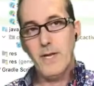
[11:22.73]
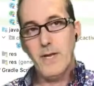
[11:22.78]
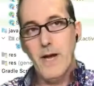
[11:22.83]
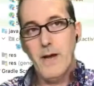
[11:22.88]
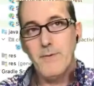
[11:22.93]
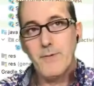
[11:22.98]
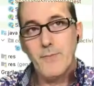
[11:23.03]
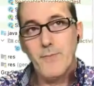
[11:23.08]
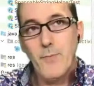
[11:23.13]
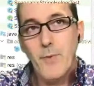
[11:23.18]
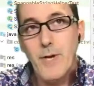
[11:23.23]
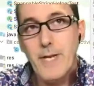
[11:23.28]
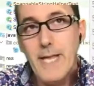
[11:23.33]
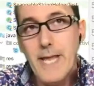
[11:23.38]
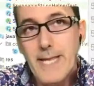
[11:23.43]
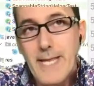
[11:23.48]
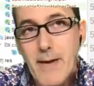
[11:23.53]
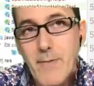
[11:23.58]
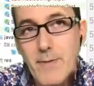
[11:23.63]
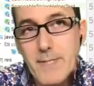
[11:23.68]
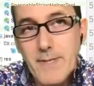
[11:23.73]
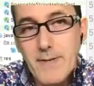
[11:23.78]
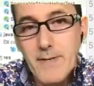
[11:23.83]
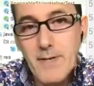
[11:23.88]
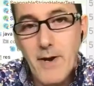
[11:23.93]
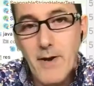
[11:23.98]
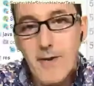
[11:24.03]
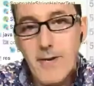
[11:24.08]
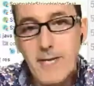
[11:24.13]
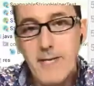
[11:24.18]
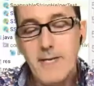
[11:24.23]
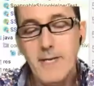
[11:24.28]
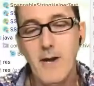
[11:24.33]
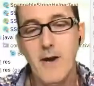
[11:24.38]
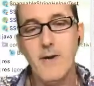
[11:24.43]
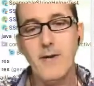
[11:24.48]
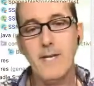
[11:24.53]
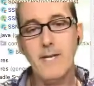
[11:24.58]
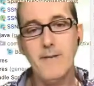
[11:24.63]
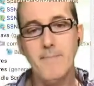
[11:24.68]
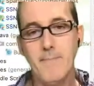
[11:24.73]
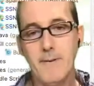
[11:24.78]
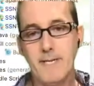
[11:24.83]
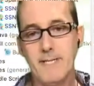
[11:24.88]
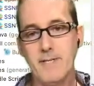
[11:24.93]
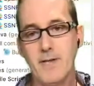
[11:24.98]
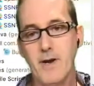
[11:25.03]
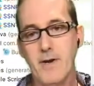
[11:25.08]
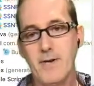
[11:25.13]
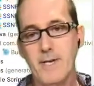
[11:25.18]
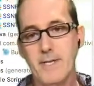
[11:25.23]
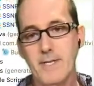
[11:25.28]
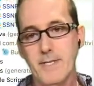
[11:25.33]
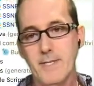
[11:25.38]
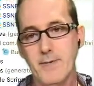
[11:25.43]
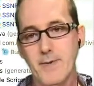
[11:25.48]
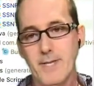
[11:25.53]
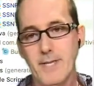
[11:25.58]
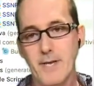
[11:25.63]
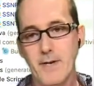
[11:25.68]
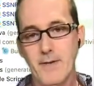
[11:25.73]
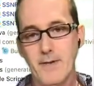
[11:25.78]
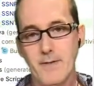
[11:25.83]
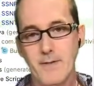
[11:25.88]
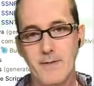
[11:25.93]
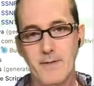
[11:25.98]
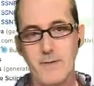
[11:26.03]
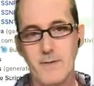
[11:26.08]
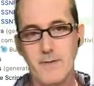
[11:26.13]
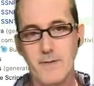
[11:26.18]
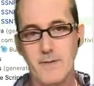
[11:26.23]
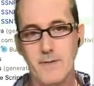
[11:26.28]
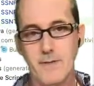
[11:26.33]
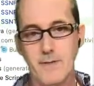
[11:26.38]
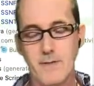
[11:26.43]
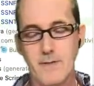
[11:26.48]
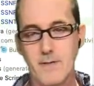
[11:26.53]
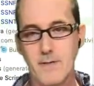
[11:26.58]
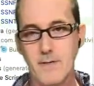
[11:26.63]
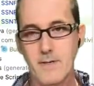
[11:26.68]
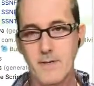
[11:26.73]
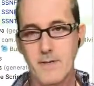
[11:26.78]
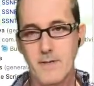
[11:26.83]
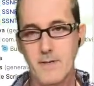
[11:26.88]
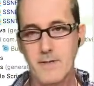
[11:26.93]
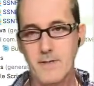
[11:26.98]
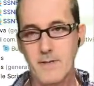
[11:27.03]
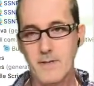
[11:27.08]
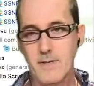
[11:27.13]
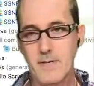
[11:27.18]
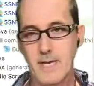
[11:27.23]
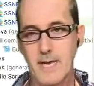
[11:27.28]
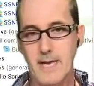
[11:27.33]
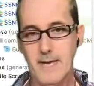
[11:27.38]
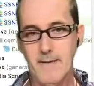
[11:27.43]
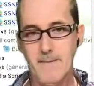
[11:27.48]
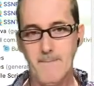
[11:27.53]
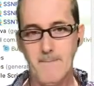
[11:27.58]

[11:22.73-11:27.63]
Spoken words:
I was worried that wasn't guarded, but it's guarded. It's right there. Okay.